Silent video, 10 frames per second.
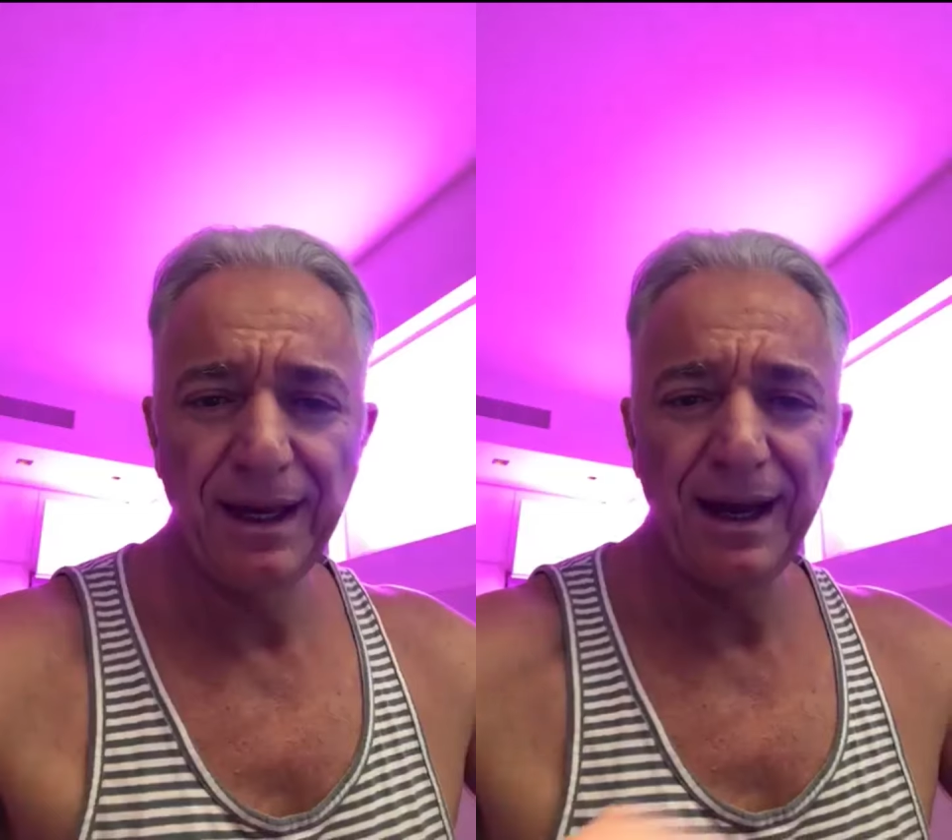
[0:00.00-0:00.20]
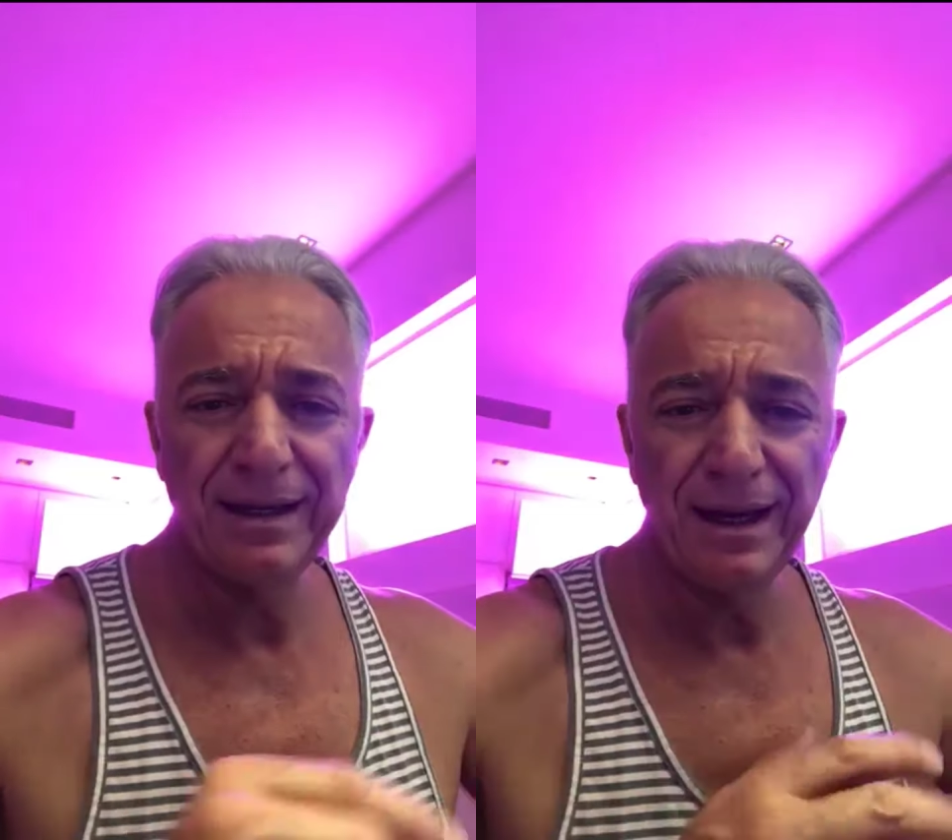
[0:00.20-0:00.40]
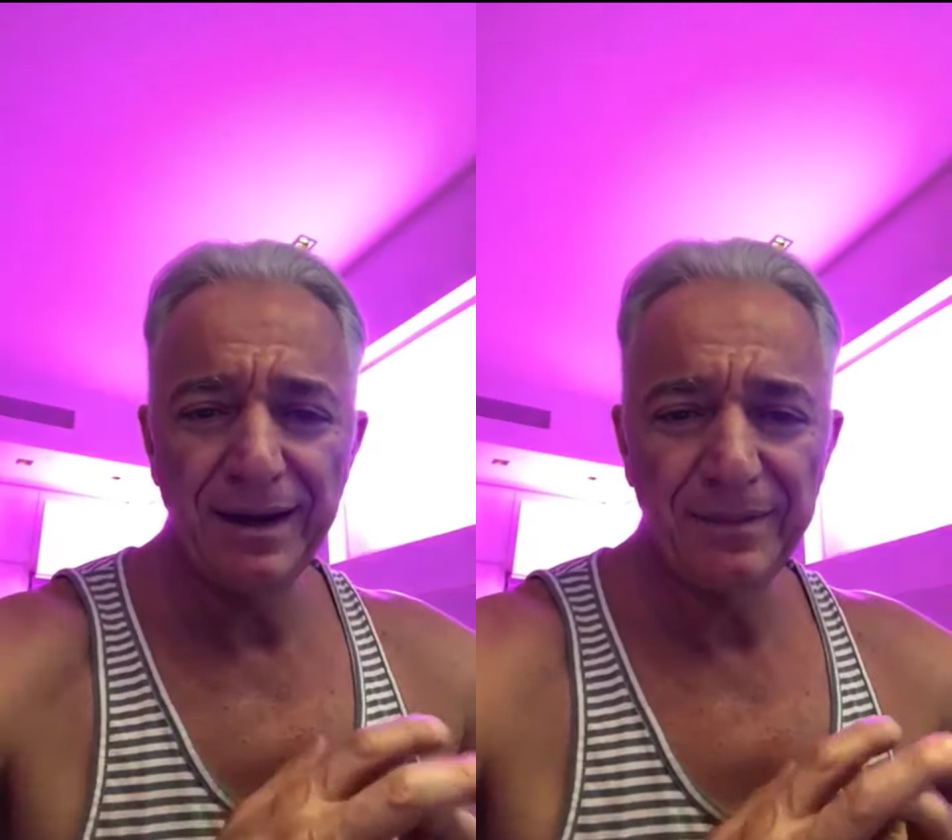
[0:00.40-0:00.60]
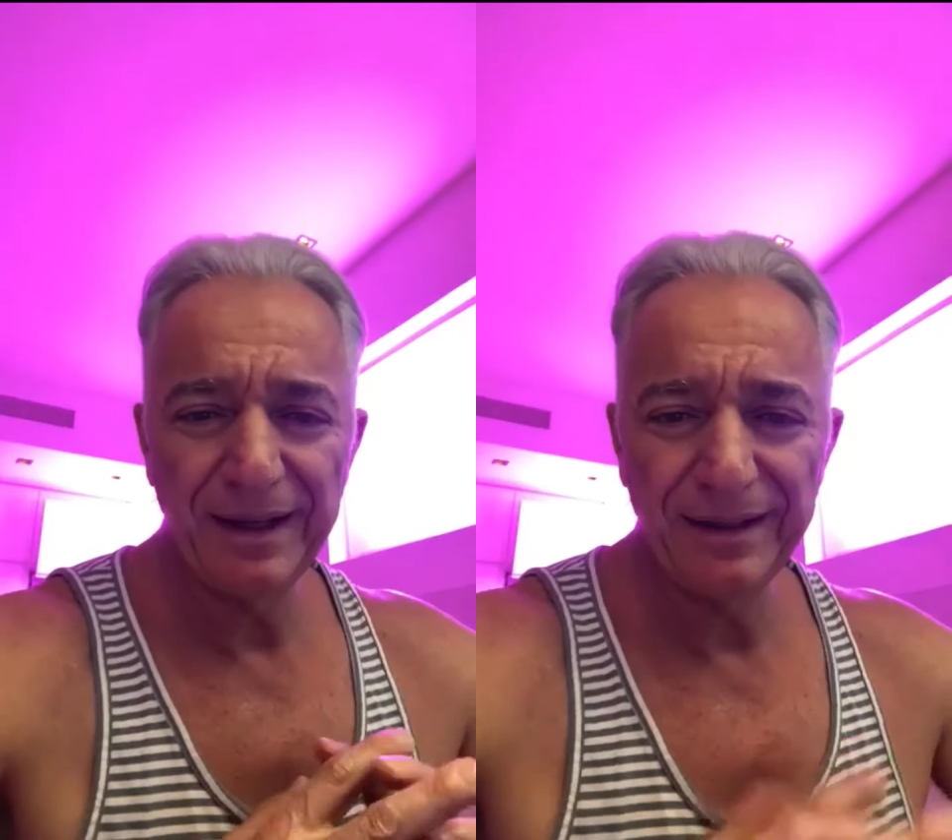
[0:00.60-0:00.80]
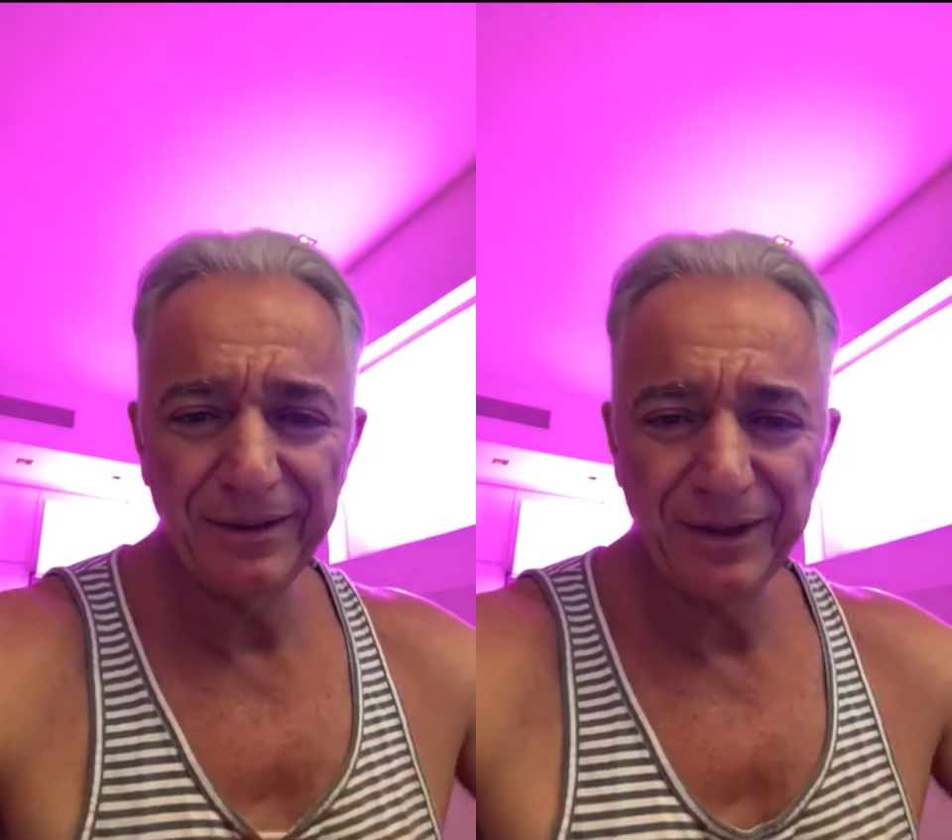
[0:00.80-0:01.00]
Hi,
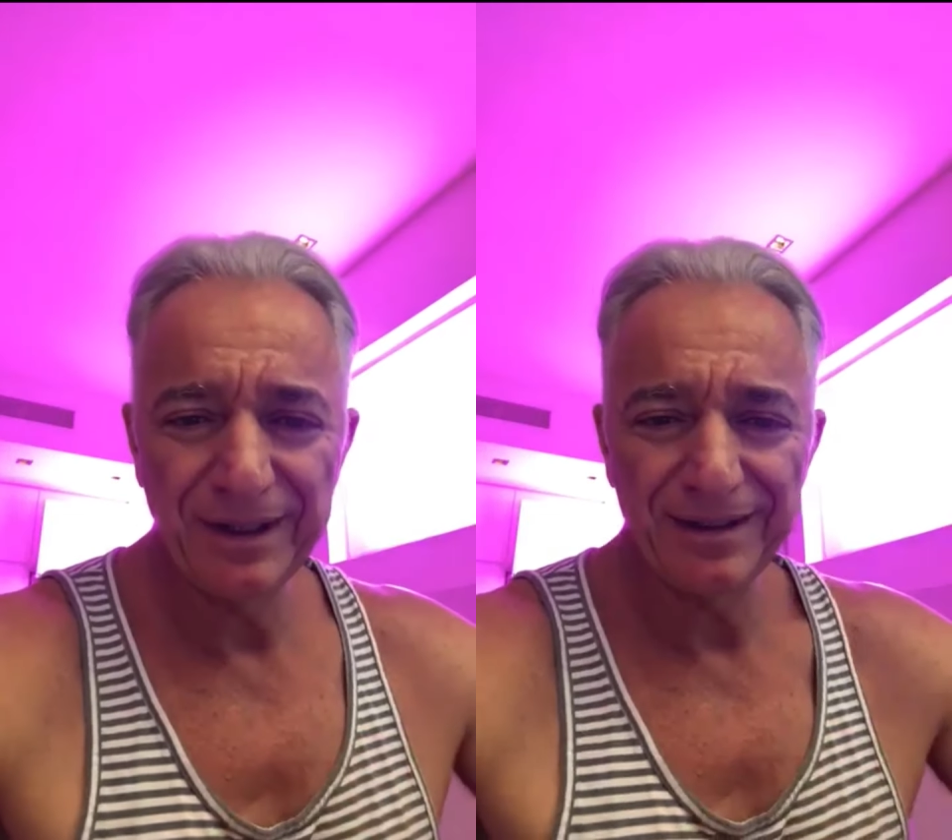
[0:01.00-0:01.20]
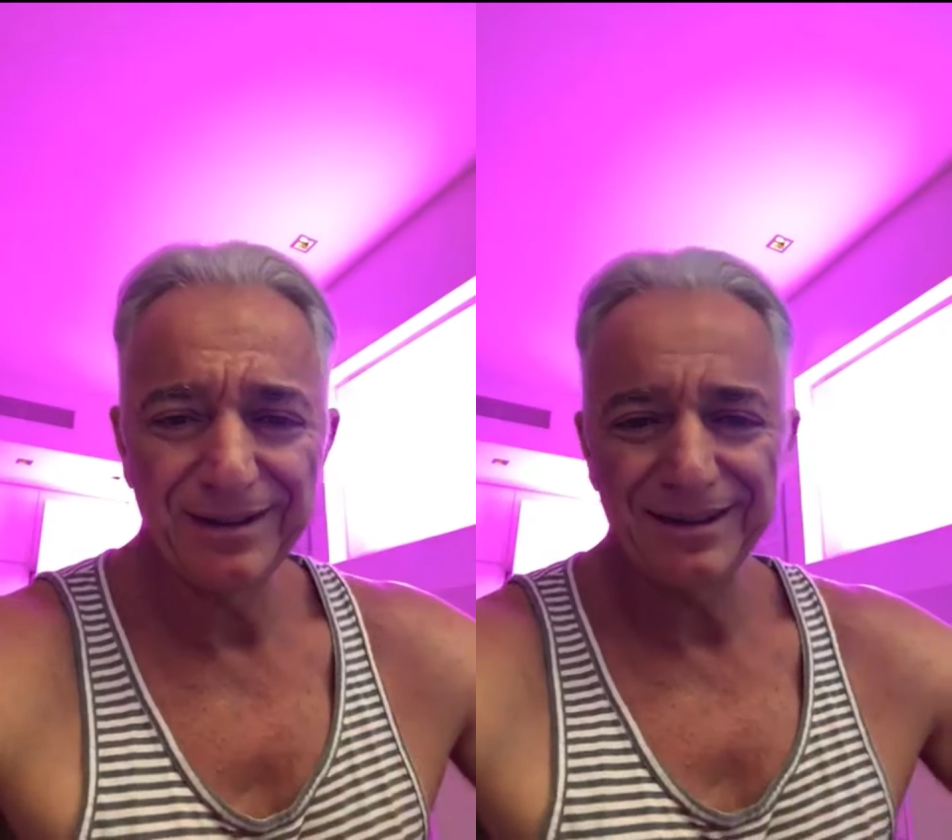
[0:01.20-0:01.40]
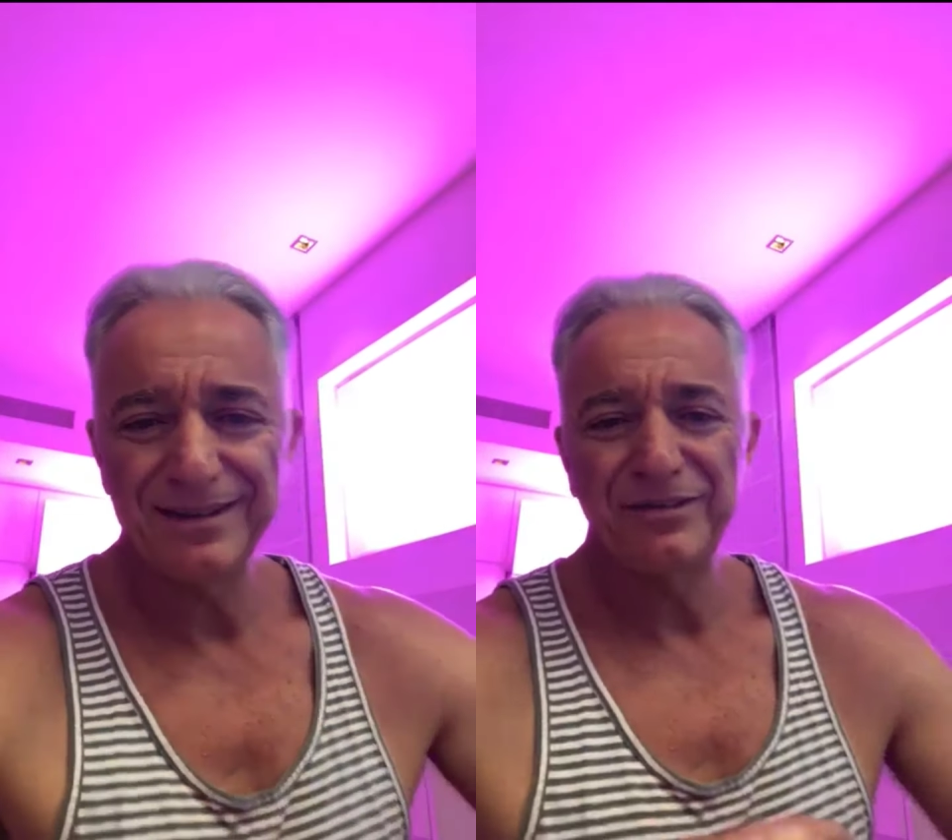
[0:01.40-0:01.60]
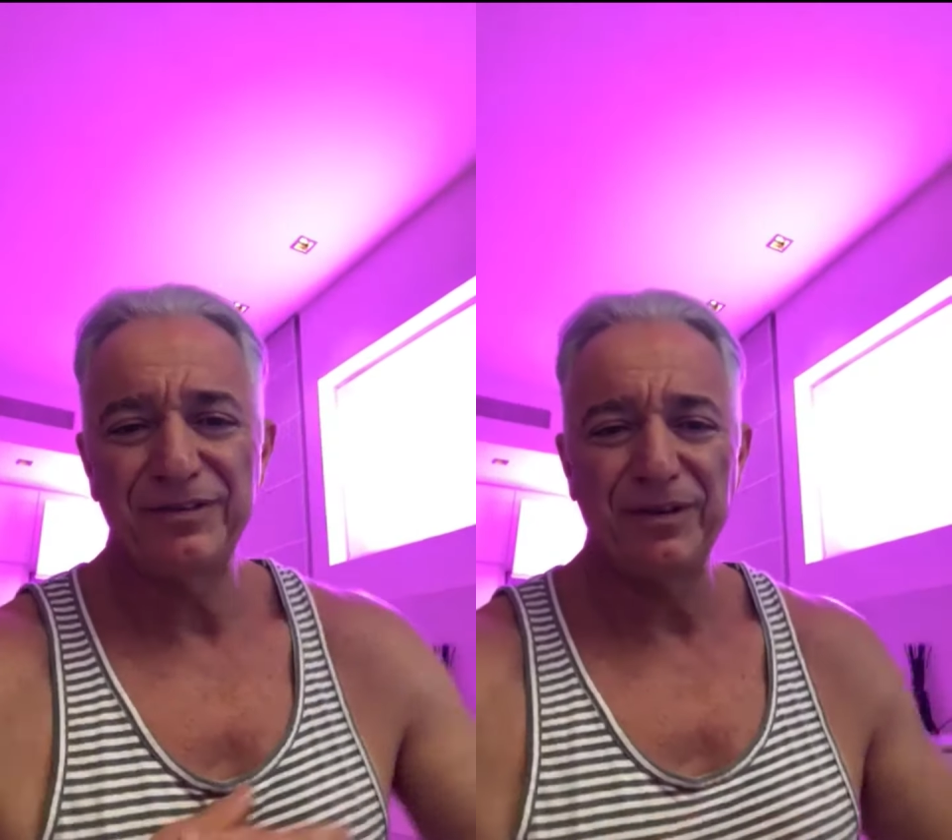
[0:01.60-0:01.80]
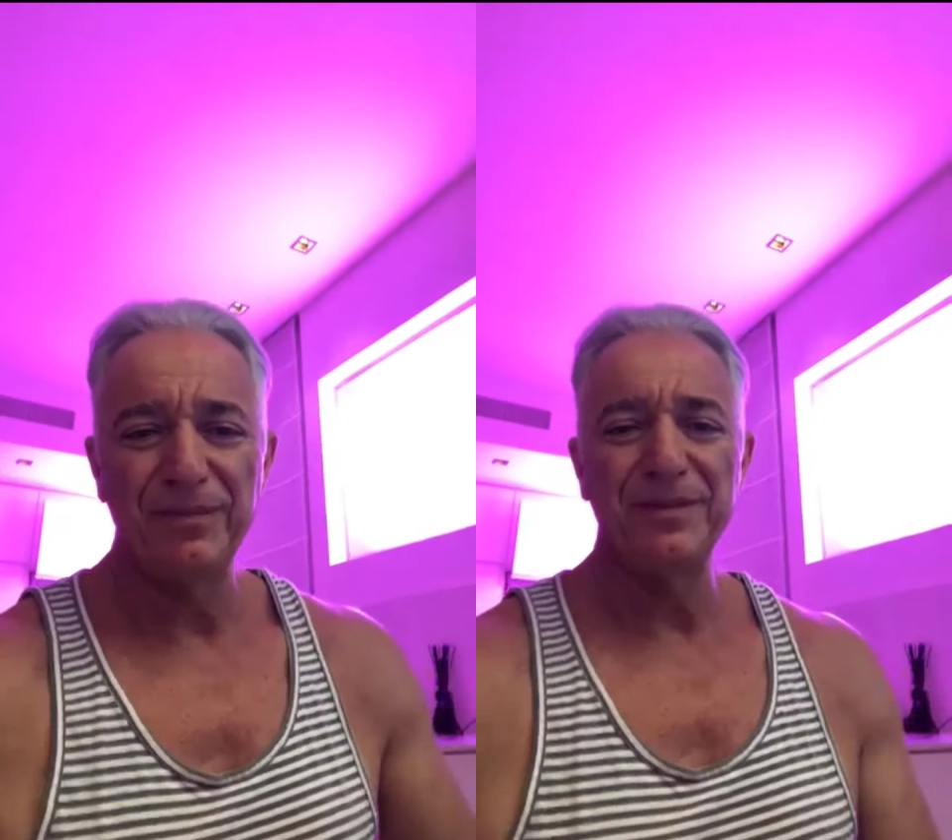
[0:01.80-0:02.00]
Meir here
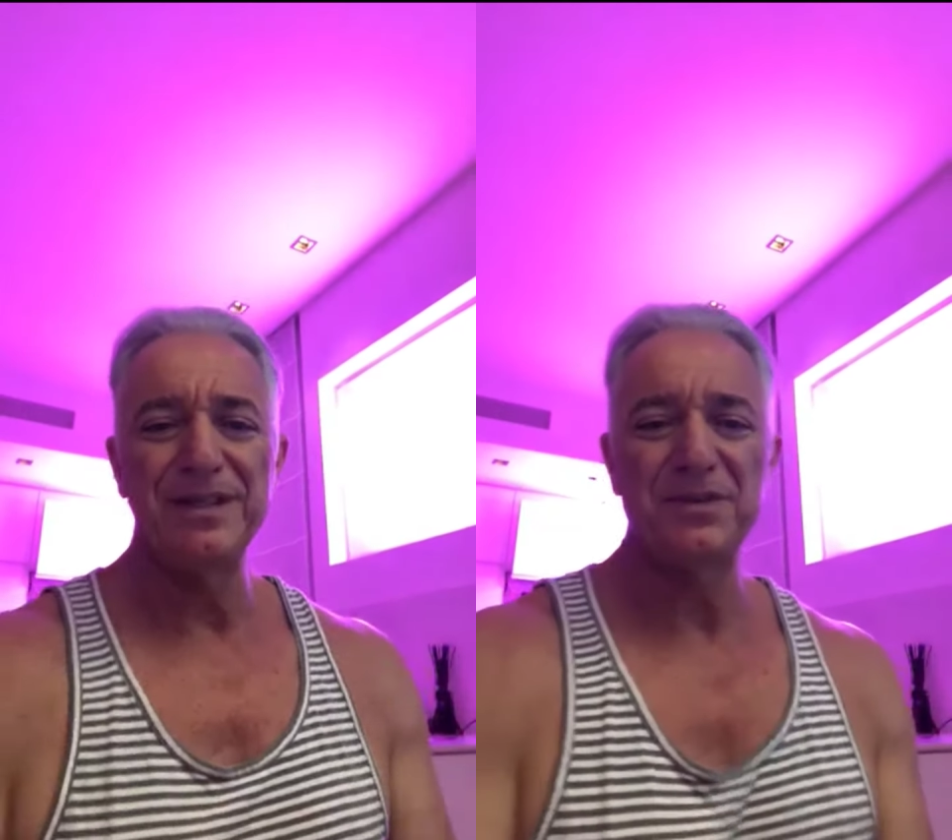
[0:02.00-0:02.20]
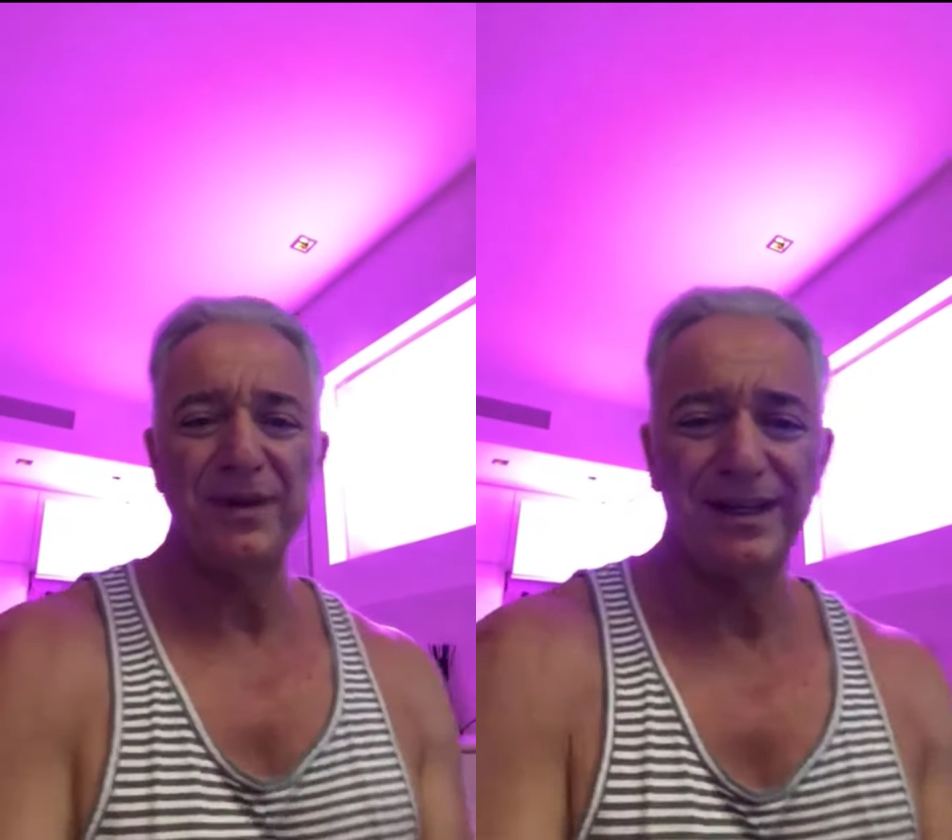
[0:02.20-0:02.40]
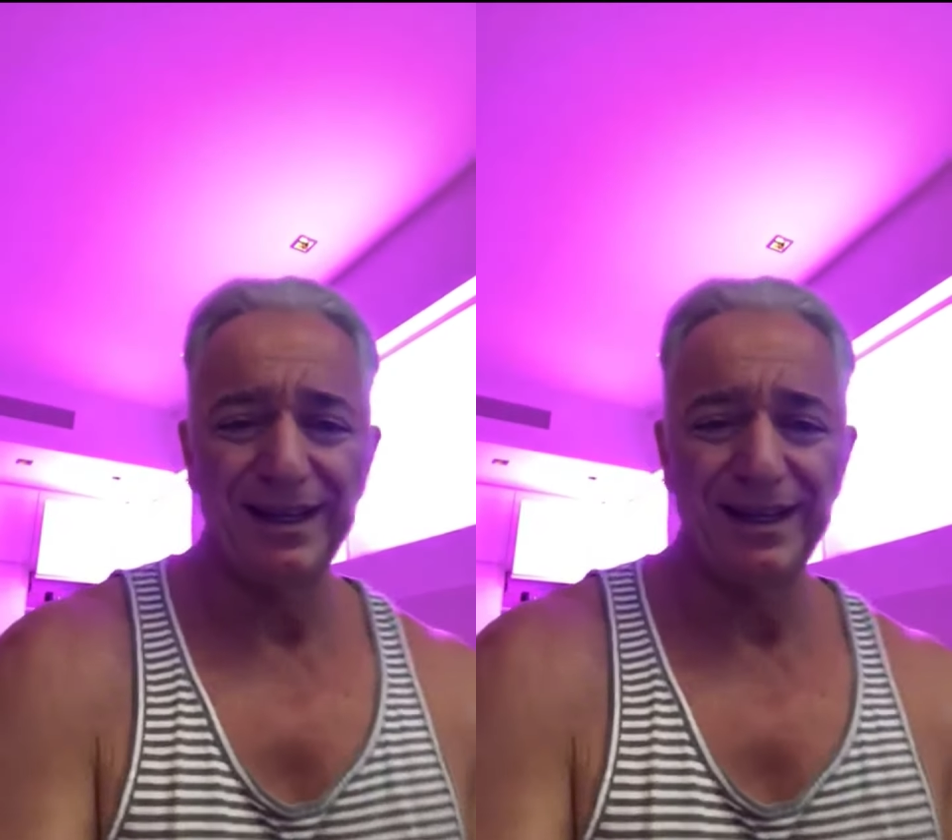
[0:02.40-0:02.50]
from Israel,